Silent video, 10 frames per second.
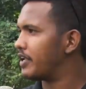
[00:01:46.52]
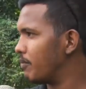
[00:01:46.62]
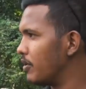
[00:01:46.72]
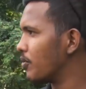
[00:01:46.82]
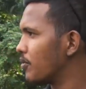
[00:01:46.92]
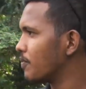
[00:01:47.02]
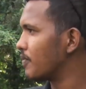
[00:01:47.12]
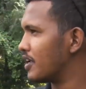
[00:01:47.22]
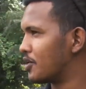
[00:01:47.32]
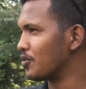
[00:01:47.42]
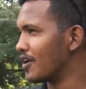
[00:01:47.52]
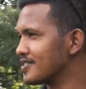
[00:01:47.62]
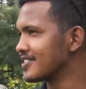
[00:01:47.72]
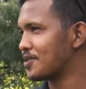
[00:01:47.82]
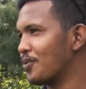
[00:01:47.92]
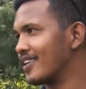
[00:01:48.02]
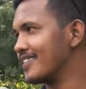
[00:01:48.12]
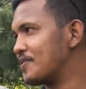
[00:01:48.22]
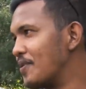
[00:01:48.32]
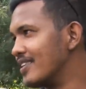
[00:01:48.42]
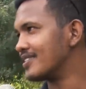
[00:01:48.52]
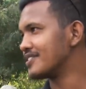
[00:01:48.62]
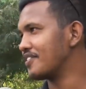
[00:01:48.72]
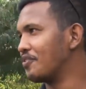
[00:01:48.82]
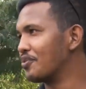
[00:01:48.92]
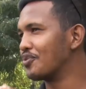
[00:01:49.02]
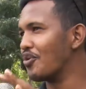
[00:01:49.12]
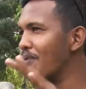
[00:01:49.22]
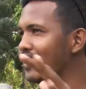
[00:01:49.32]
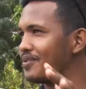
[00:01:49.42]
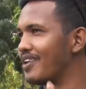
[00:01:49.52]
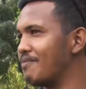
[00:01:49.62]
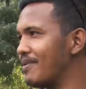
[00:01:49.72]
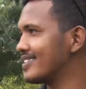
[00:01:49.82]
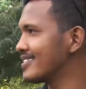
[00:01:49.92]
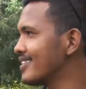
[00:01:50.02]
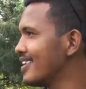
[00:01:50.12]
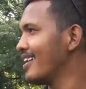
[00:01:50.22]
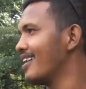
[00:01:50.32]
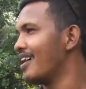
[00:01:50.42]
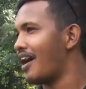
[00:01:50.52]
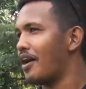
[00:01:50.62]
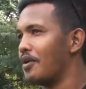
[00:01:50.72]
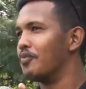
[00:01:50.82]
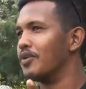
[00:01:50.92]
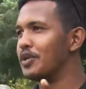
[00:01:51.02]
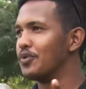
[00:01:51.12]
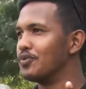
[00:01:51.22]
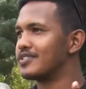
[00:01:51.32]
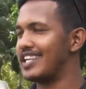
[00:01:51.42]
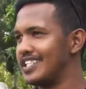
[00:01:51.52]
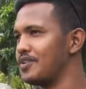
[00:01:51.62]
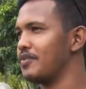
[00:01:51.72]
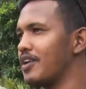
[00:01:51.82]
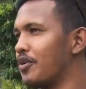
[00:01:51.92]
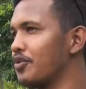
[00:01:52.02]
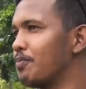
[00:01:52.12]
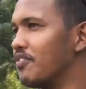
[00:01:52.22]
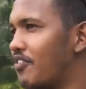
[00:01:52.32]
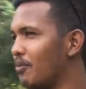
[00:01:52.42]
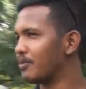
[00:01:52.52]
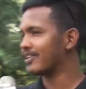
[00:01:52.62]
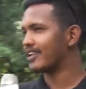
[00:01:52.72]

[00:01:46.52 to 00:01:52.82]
debut in mm. 2002 against Wales. If you could go back to that match, were you satisfied with how you performed in